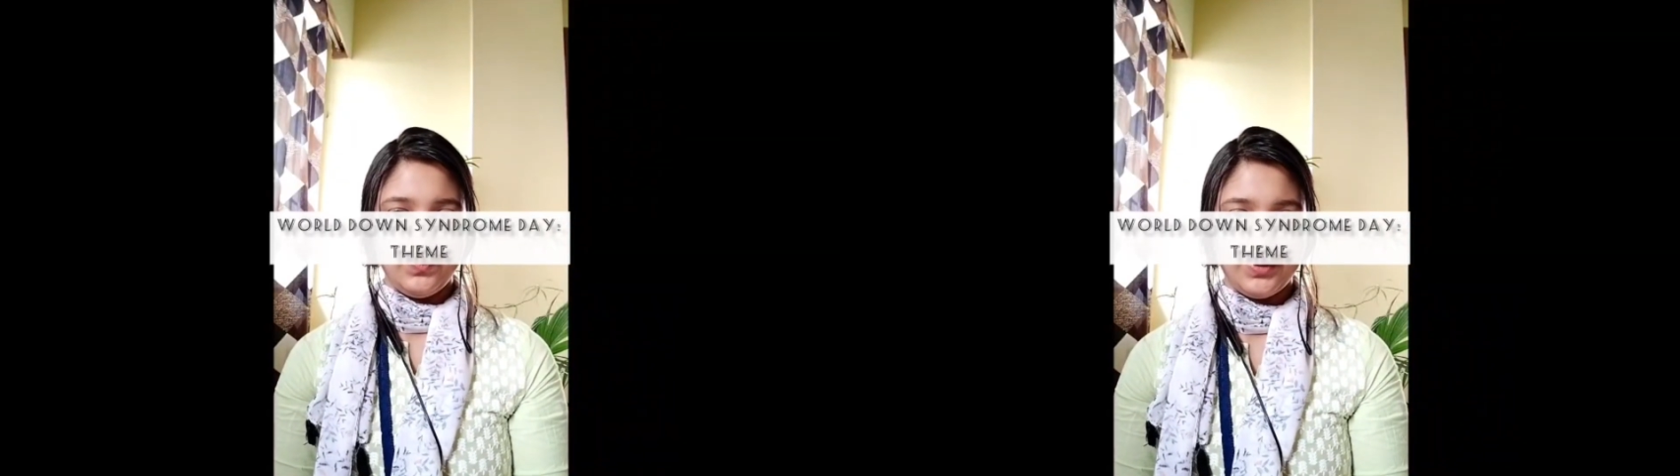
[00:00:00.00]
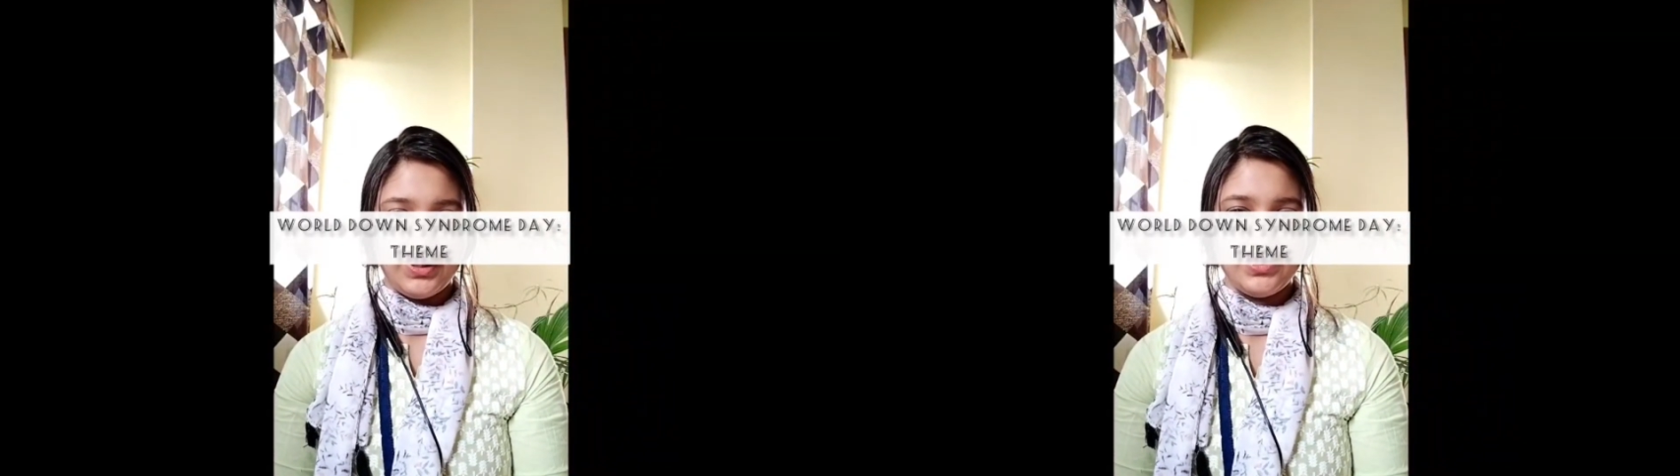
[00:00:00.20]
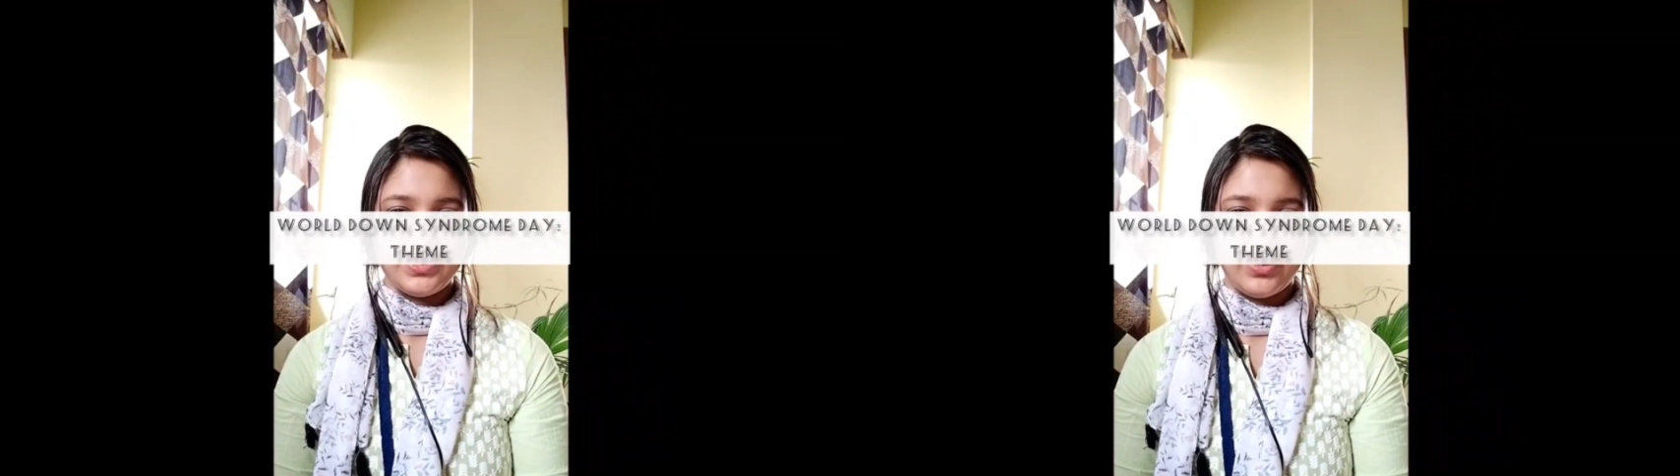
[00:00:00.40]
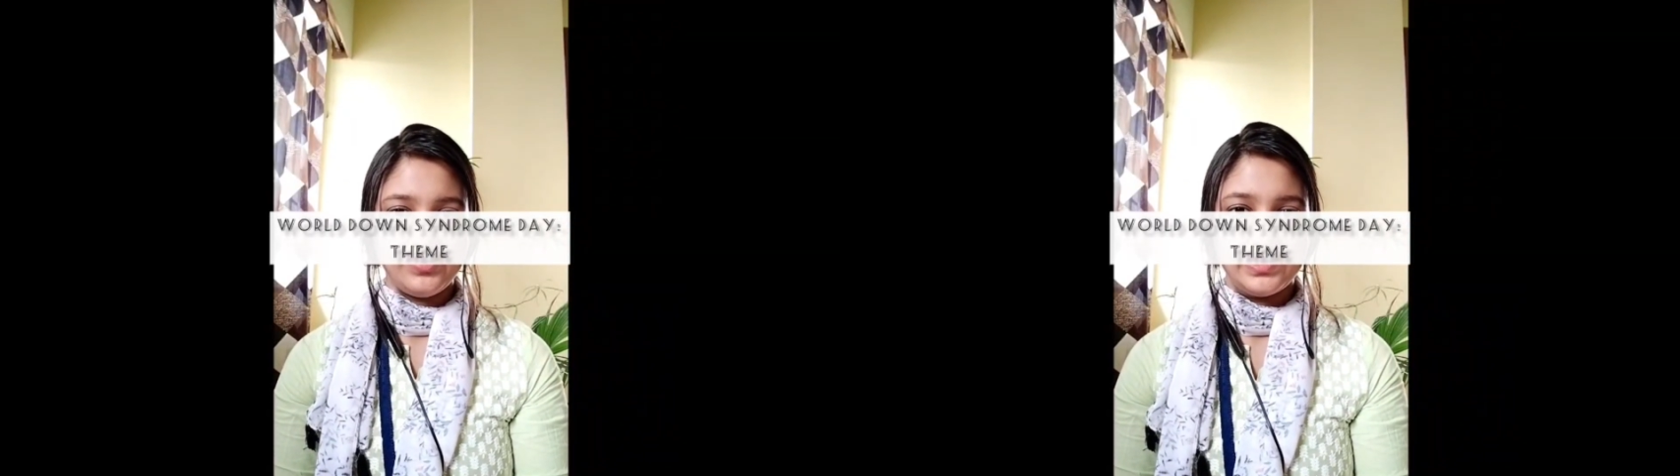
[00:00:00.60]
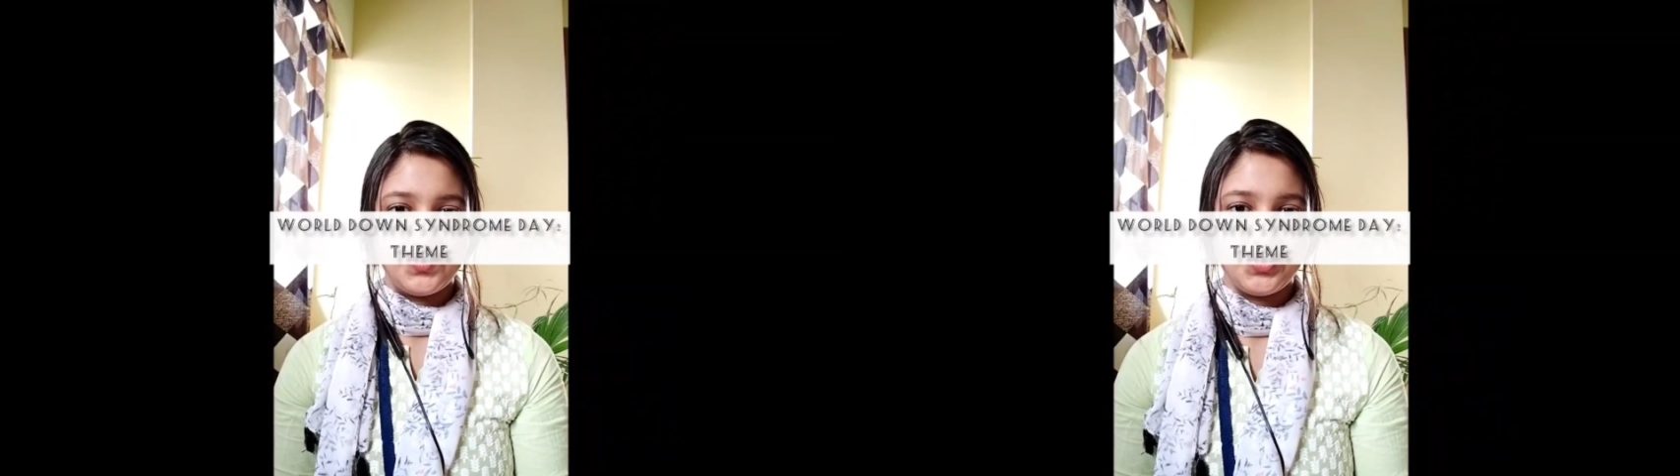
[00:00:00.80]
World
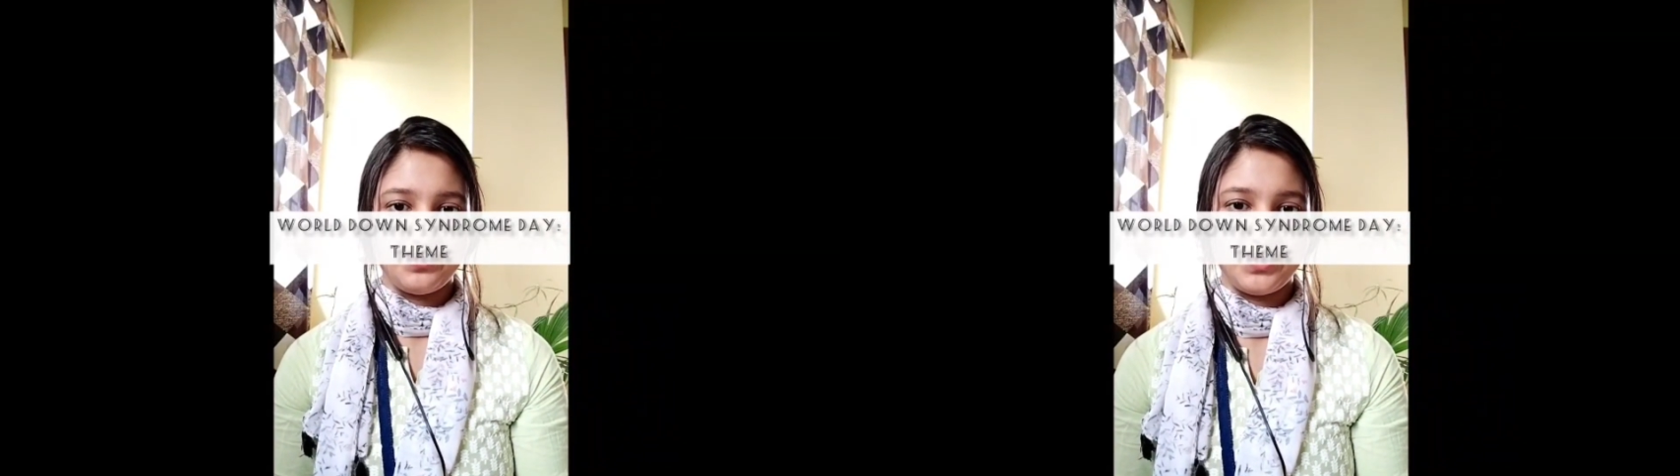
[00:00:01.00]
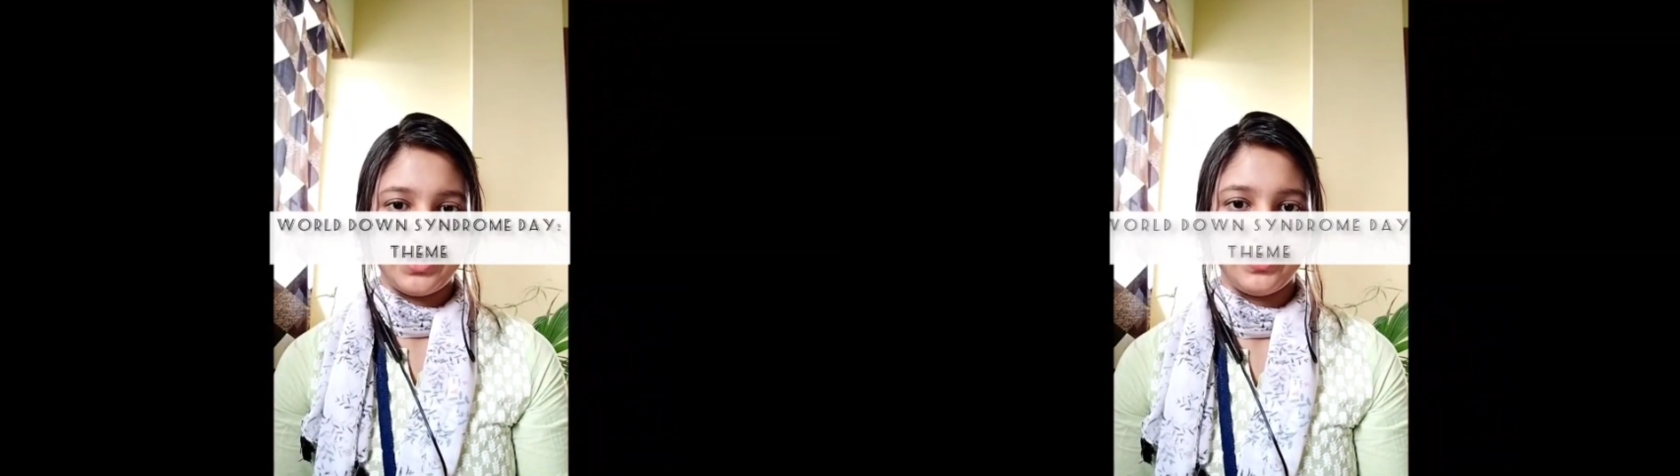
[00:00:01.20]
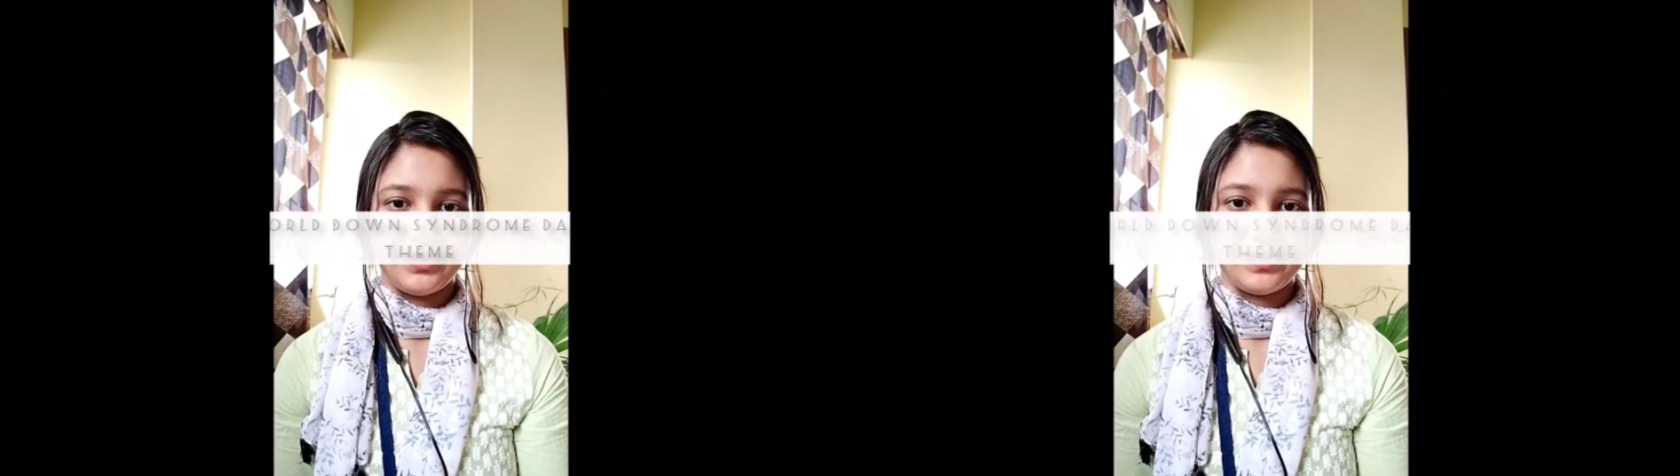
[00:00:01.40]
Down Syndrome Day